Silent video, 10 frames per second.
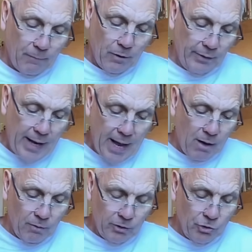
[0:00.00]
Well,
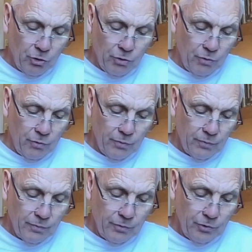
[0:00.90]
now you're
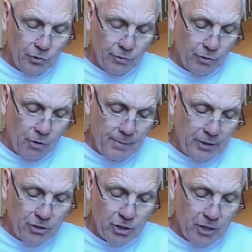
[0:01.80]

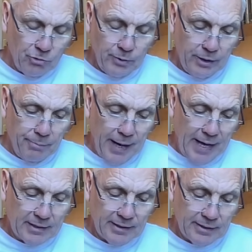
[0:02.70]
coming to terms with the
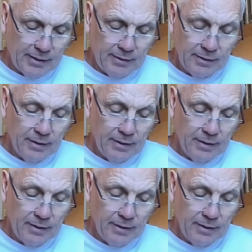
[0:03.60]
past.